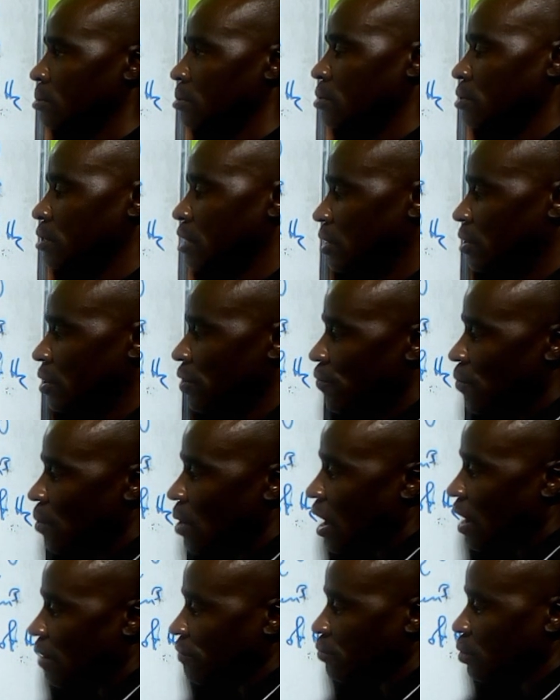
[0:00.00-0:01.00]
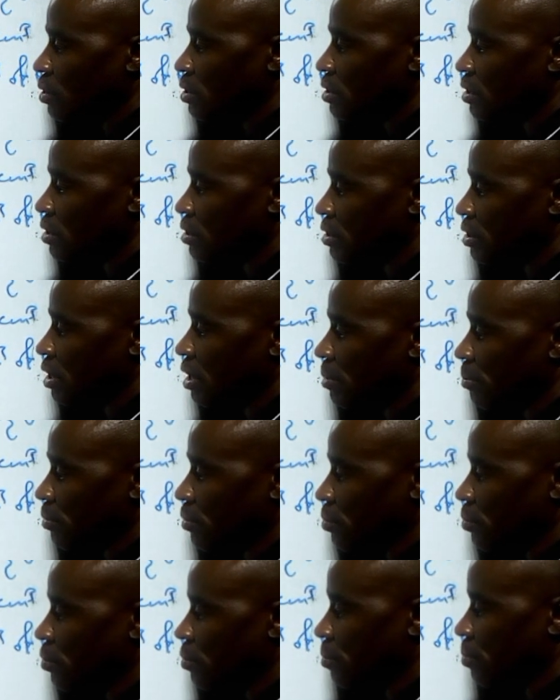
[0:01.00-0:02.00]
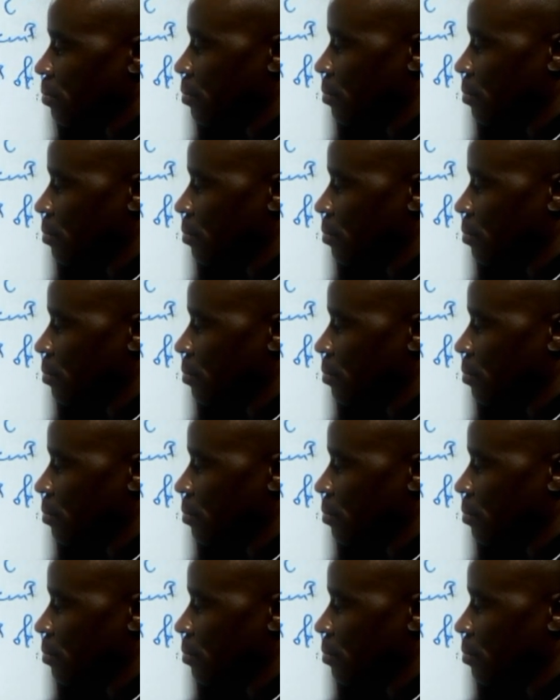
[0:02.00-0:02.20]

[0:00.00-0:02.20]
Then if we have 20 cm cube